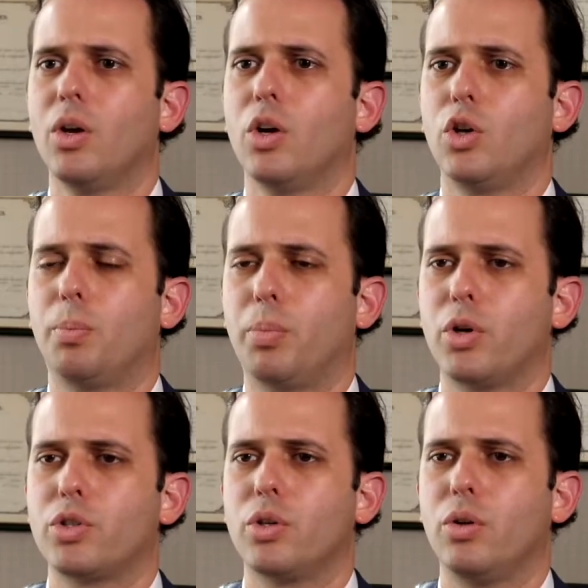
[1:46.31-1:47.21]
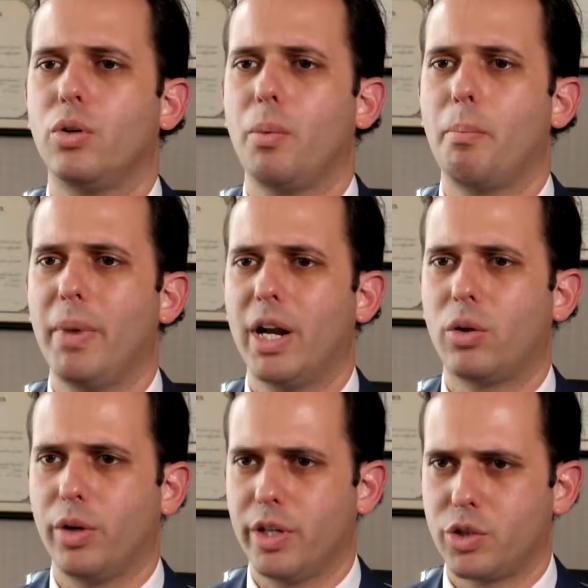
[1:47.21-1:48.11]
your personal
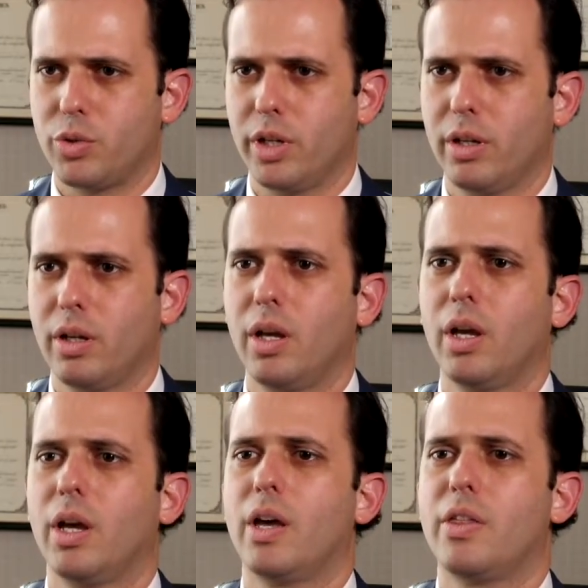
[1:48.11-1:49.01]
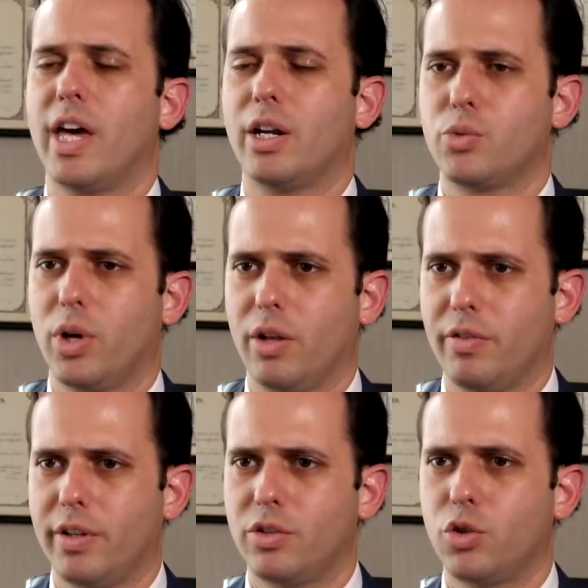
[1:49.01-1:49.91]
medical history that is
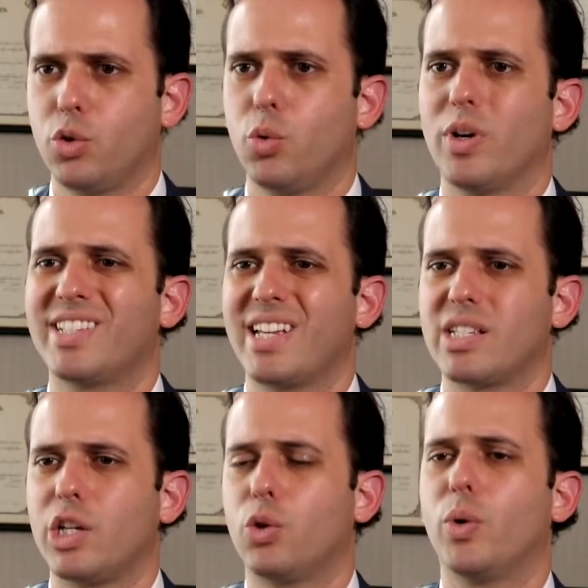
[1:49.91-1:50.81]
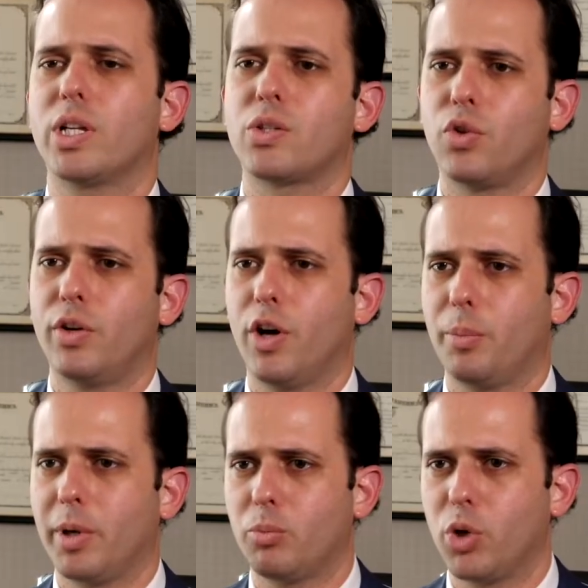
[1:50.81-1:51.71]
relevant to assessing your risk for
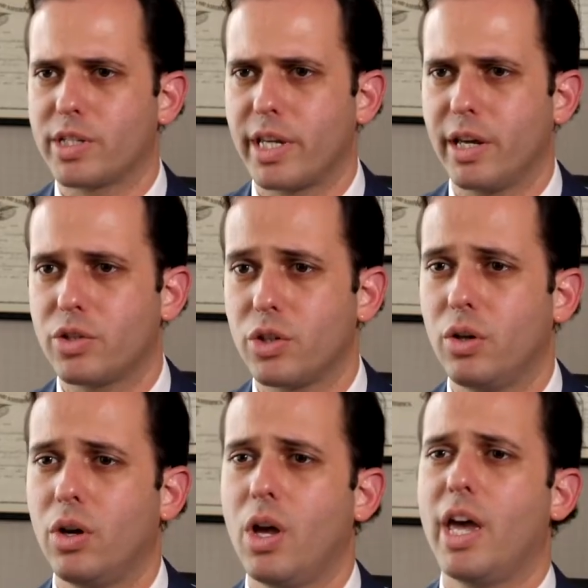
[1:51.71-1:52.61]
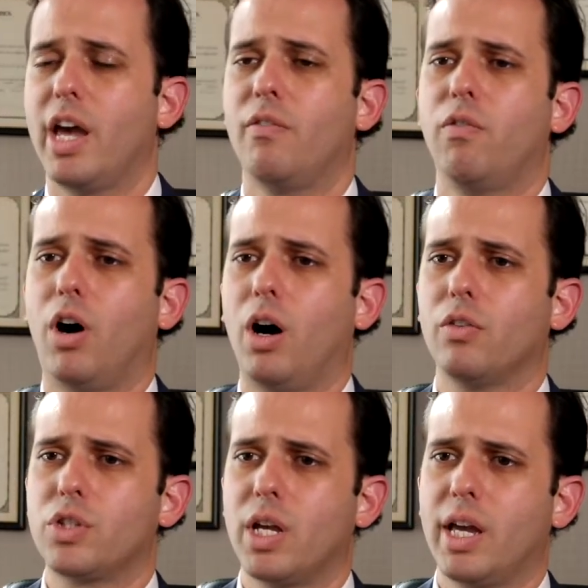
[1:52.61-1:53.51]
developing breast cancer
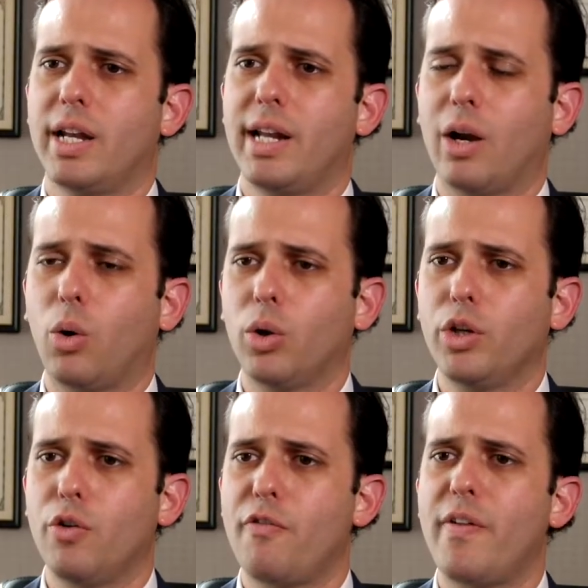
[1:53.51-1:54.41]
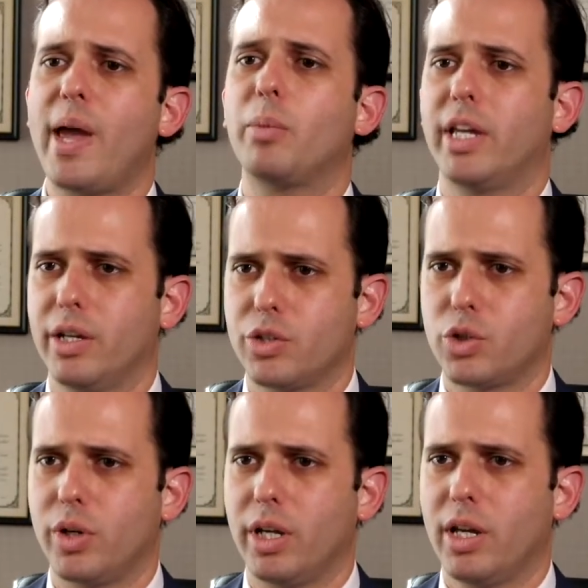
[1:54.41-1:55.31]
involves not only your family
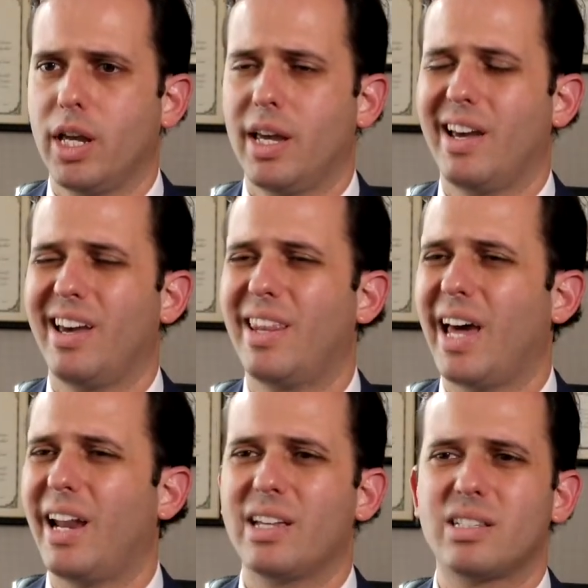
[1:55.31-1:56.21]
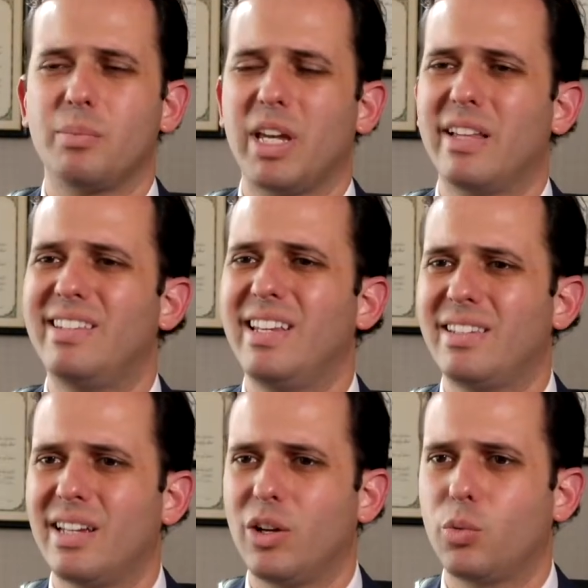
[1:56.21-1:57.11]
history, and that has to be a
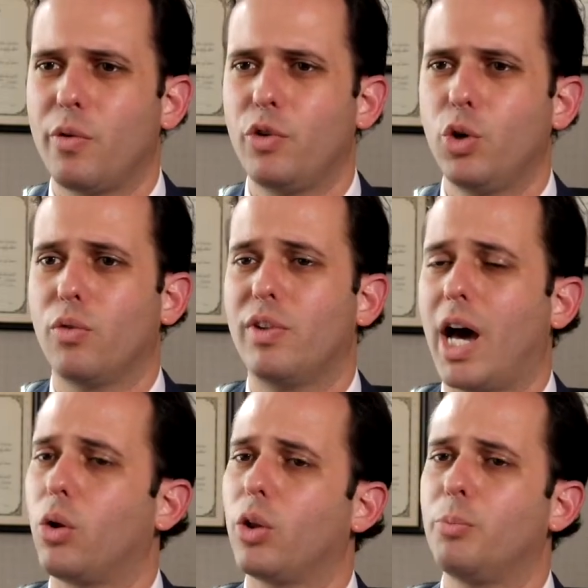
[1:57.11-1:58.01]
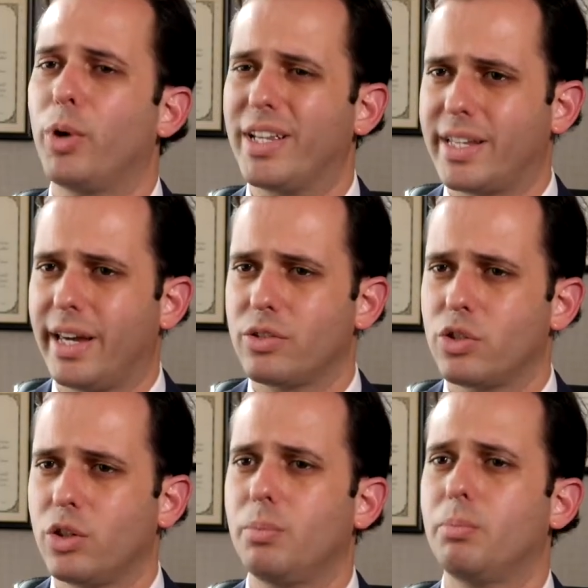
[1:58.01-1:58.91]
detailed review of not only breast
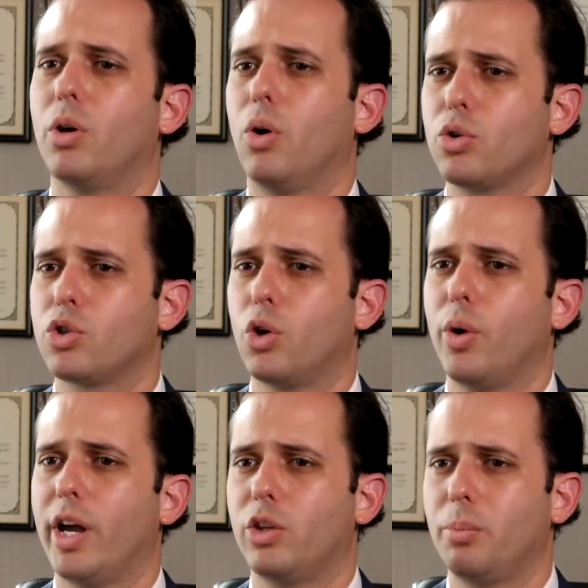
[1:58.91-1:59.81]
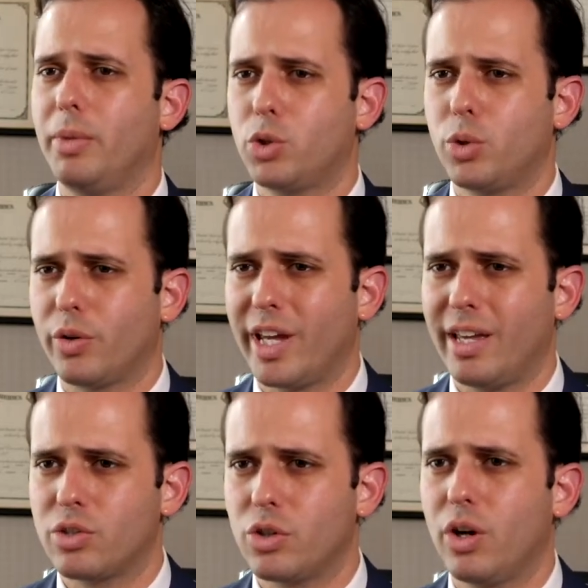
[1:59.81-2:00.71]
cancer, but also endometrial
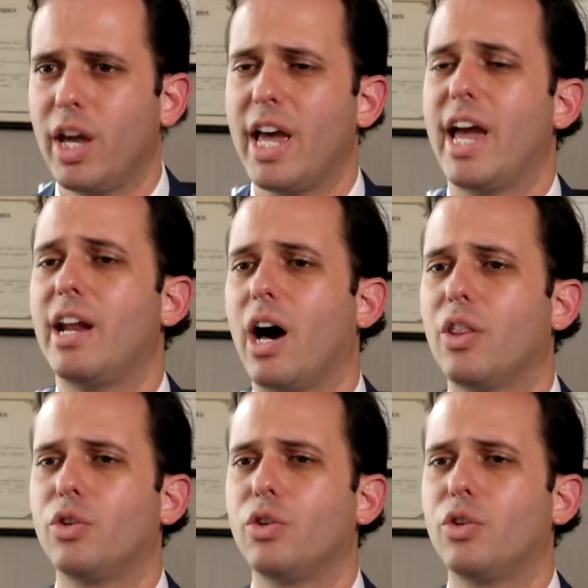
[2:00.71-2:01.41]
cancer and other